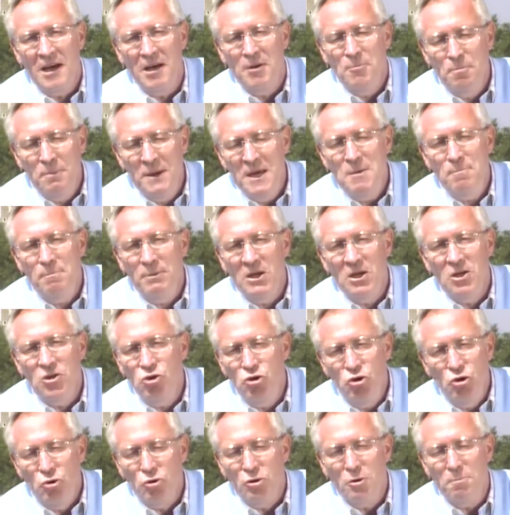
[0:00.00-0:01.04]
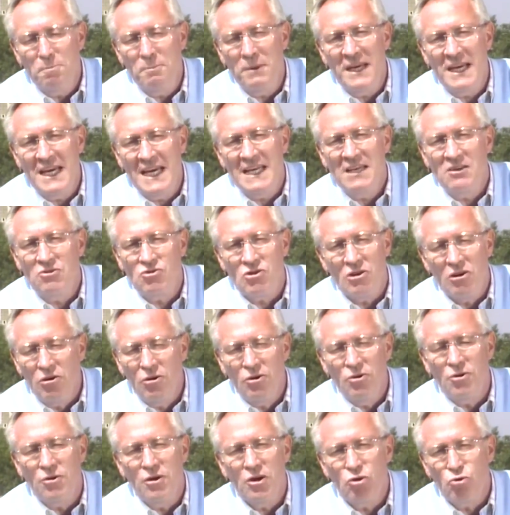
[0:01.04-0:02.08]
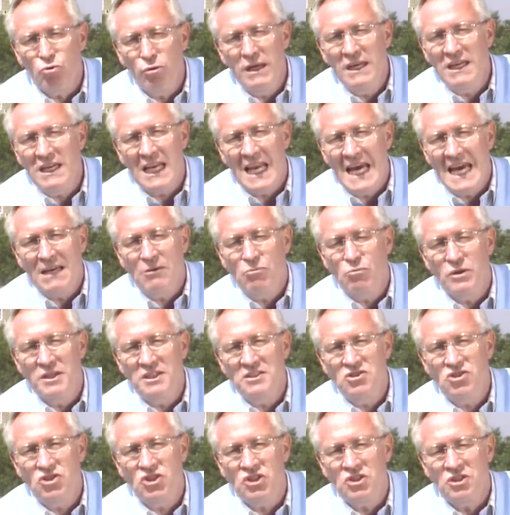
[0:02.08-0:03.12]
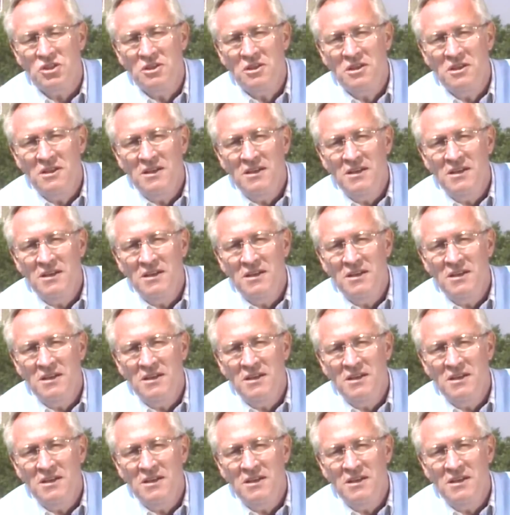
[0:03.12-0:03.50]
and people in Europe began to learn a Greek language.